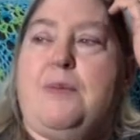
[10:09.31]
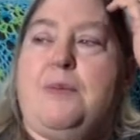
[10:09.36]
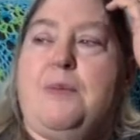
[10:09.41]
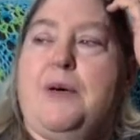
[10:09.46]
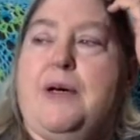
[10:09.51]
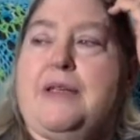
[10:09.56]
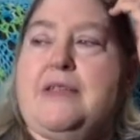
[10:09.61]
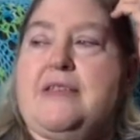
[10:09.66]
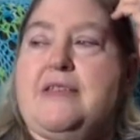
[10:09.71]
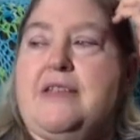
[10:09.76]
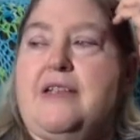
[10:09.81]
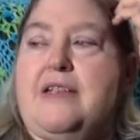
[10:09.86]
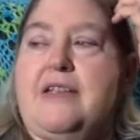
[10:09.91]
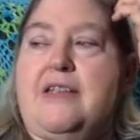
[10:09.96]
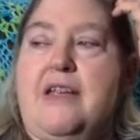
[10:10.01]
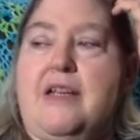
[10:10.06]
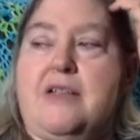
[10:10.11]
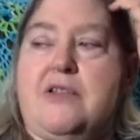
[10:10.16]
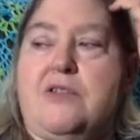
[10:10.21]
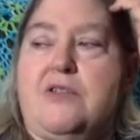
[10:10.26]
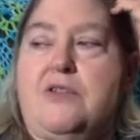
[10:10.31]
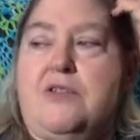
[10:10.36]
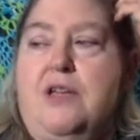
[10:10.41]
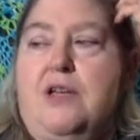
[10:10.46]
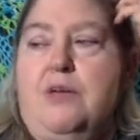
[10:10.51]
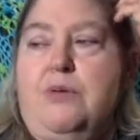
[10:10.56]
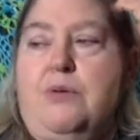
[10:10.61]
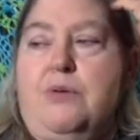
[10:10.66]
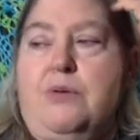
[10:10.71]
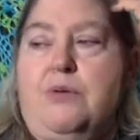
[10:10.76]
but uh,
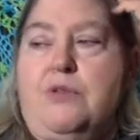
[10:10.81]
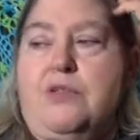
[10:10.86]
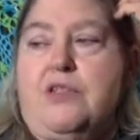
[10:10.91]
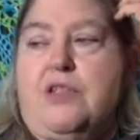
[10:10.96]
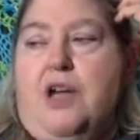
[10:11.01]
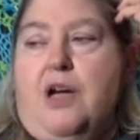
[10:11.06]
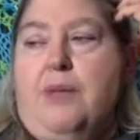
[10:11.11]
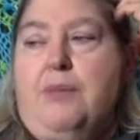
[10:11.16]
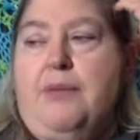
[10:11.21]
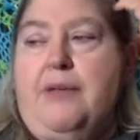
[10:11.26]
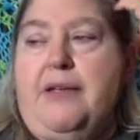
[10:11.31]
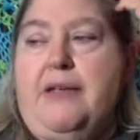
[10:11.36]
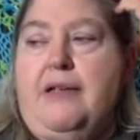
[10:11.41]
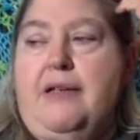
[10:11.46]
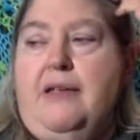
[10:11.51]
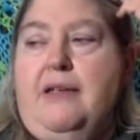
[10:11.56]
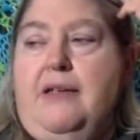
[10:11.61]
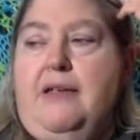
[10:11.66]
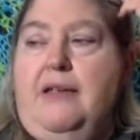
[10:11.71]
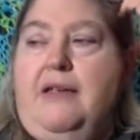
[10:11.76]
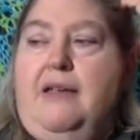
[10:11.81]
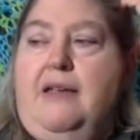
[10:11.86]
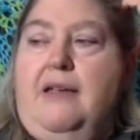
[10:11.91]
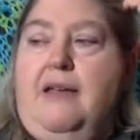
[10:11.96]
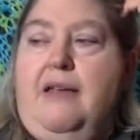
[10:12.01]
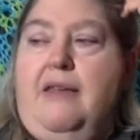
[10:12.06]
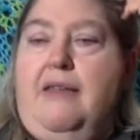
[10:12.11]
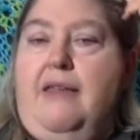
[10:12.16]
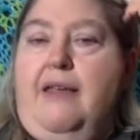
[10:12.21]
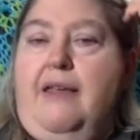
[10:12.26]
yesterday we were shopping
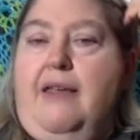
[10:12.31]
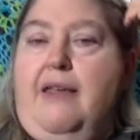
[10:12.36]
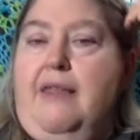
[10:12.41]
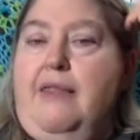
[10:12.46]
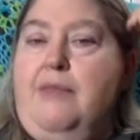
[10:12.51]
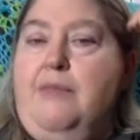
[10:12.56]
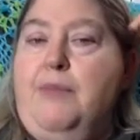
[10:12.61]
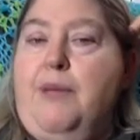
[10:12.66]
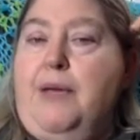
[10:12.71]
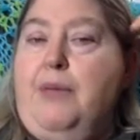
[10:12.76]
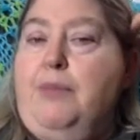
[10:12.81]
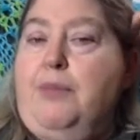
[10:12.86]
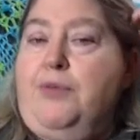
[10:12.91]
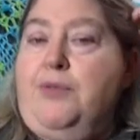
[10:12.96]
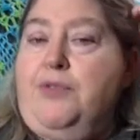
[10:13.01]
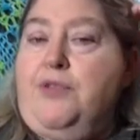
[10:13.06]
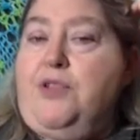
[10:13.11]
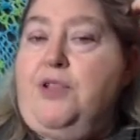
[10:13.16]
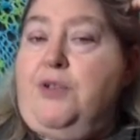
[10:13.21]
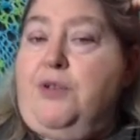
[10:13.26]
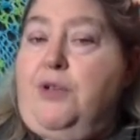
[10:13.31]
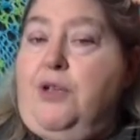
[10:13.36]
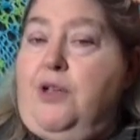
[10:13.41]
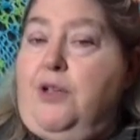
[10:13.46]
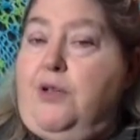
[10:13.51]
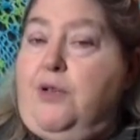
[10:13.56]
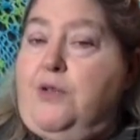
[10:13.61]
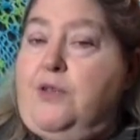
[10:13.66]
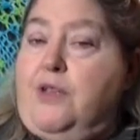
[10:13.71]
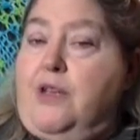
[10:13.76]
and they had the maple
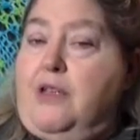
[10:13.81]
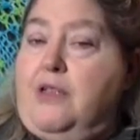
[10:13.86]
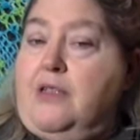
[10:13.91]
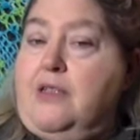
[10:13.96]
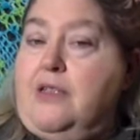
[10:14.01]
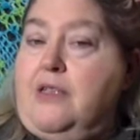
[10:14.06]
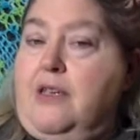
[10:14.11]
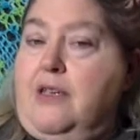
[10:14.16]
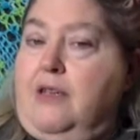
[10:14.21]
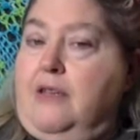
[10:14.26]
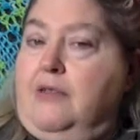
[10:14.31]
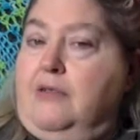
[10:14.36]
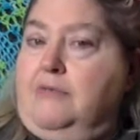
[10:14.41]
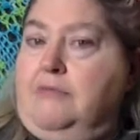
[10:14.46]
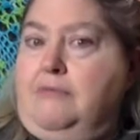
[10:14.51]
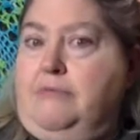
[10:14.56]
Cheerios on sale.